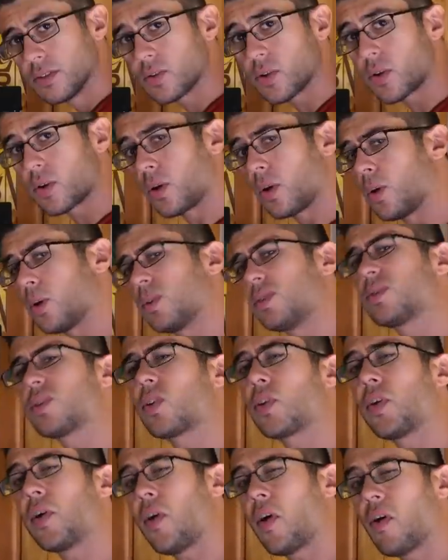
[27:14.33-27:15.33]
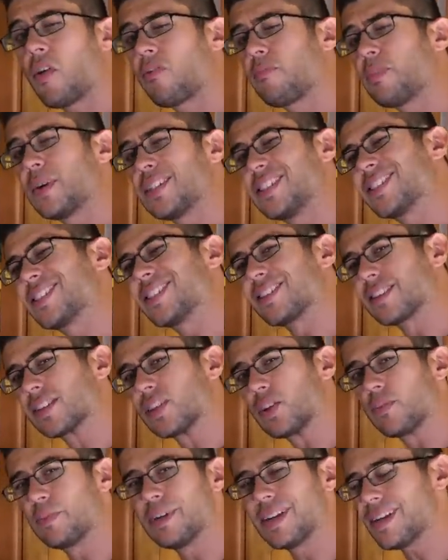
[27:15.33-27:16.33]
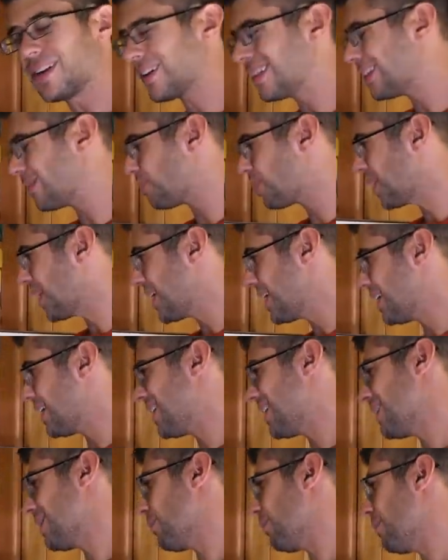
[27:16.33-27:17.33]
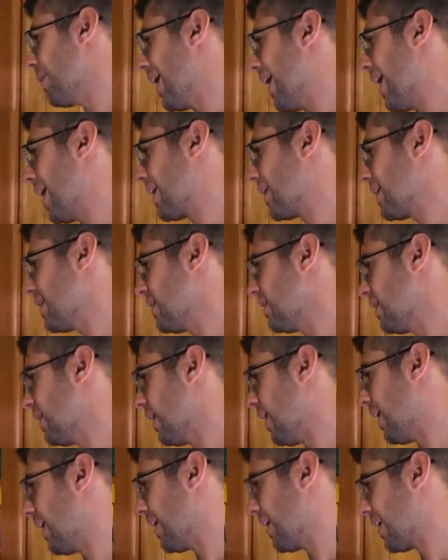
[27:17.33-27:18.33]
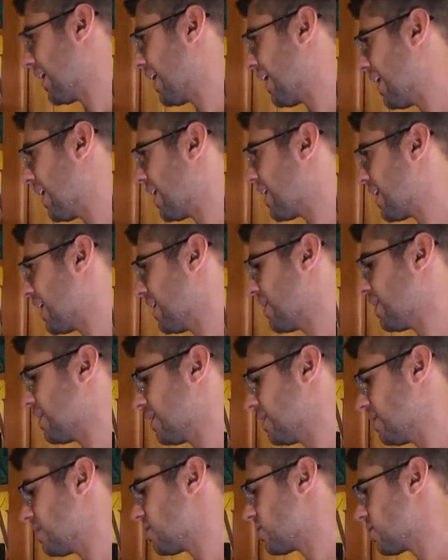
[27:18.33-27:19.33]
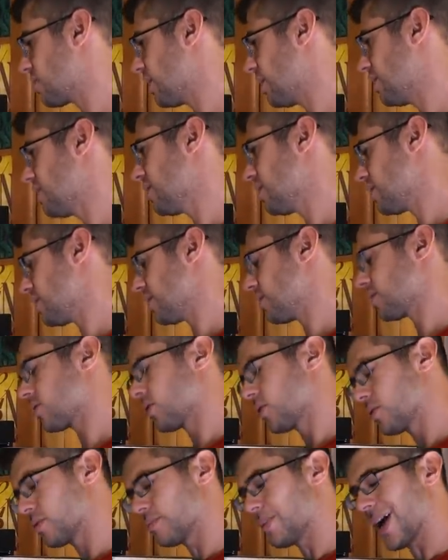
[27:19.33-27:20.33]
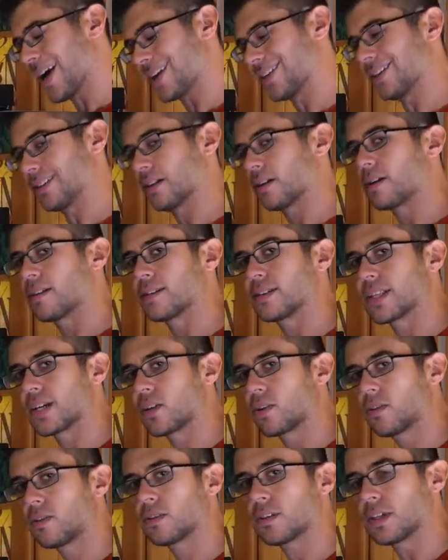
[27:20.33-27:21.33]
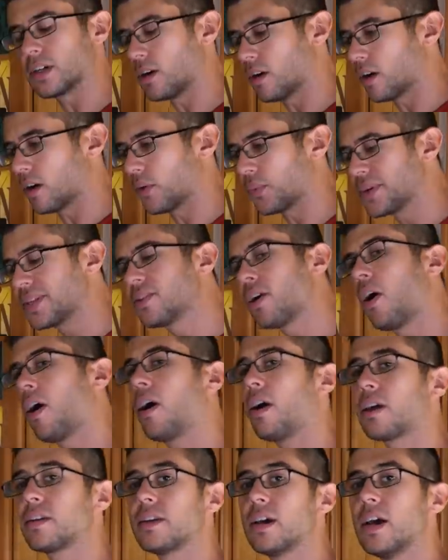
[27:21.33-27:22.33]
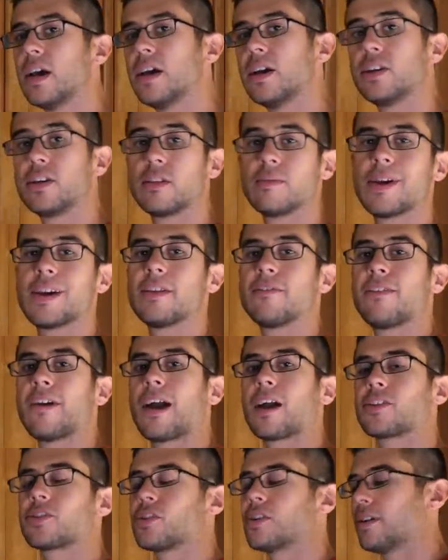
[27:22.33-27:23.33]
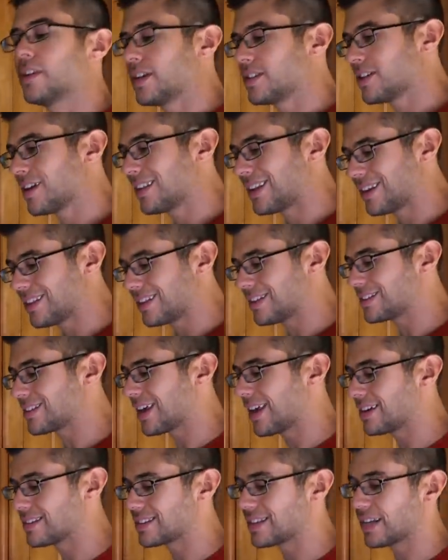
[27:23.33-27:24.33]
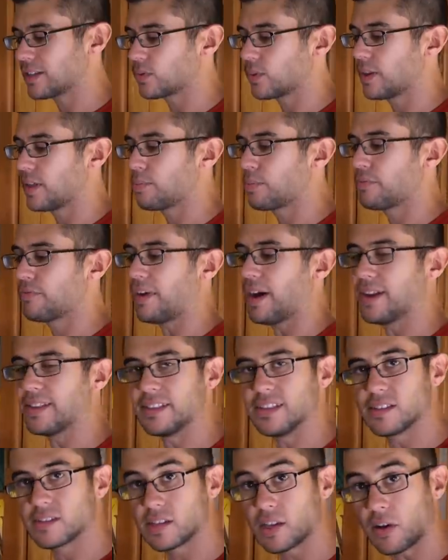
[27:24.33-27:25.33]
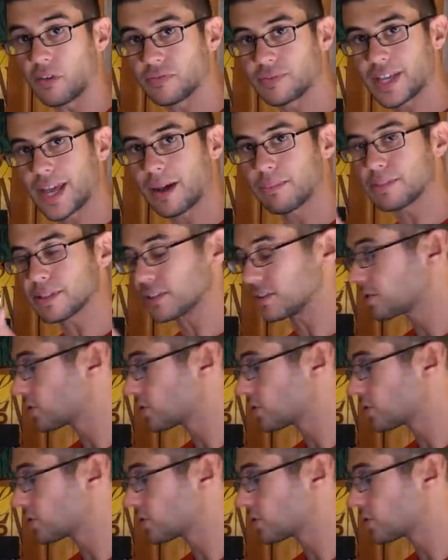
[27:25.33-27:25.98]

So our holes are off by just a little bit on the plate in the back, and I can't get these existing screws back in there as they currently are. We talked to the manufacturer, and they said that in this case, that's why they provide the self-tapping